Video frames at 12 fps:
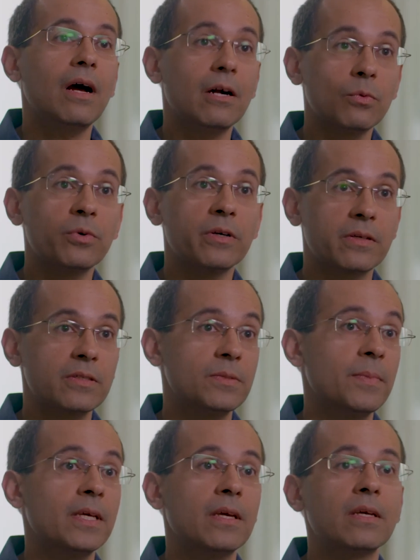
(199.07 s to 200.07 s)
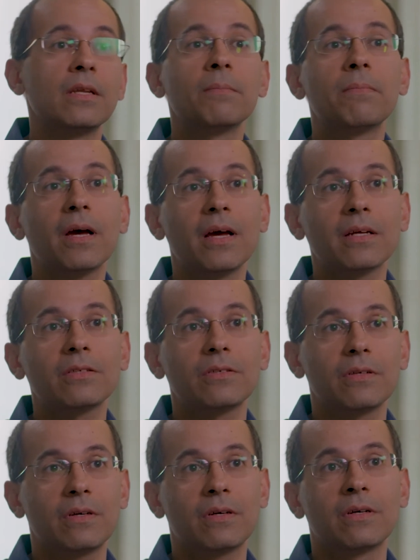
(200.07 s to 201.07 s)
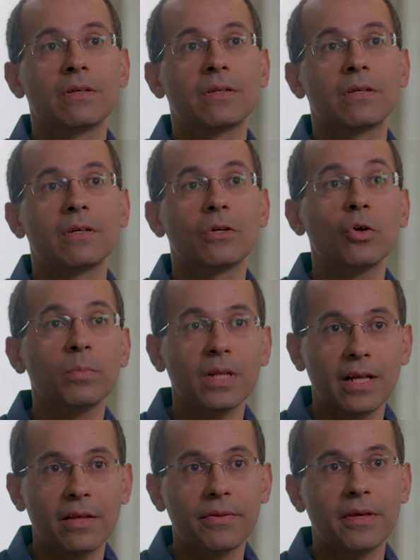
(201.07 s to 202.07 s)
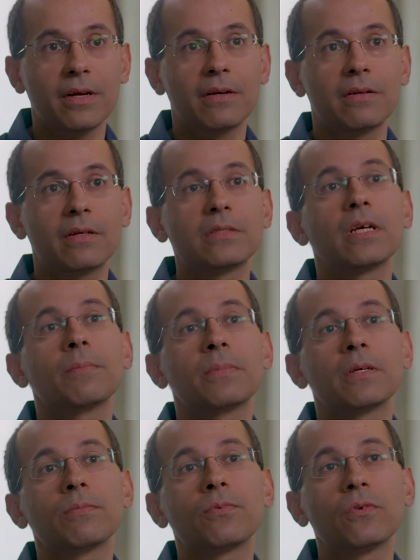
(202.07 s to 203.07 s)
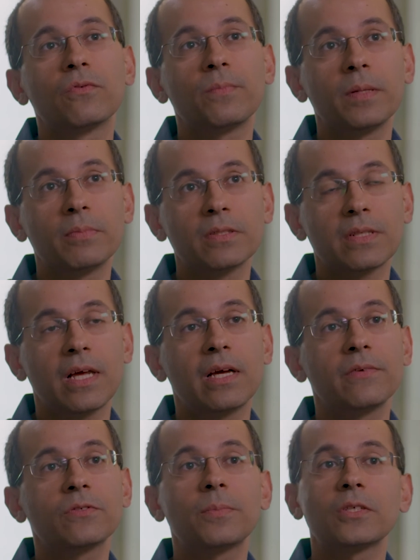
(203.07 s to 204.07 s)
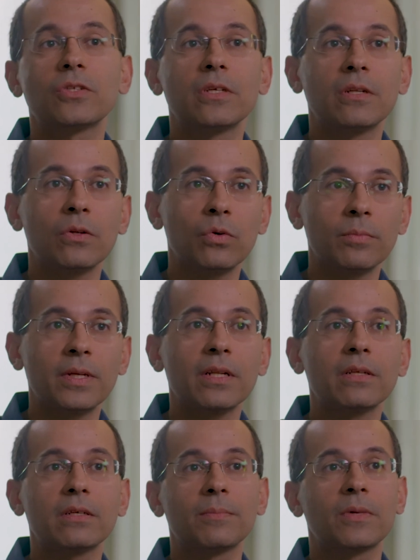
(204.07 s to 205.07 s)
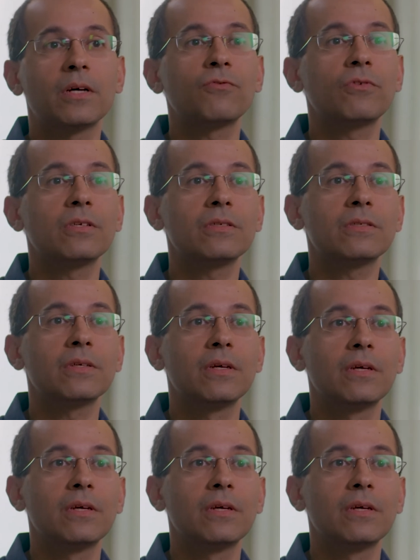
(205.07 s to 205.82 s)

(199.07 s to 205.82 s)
Our work is making an impact on global healthcare. It's helping improve people's lives, especially in low and middle income countries,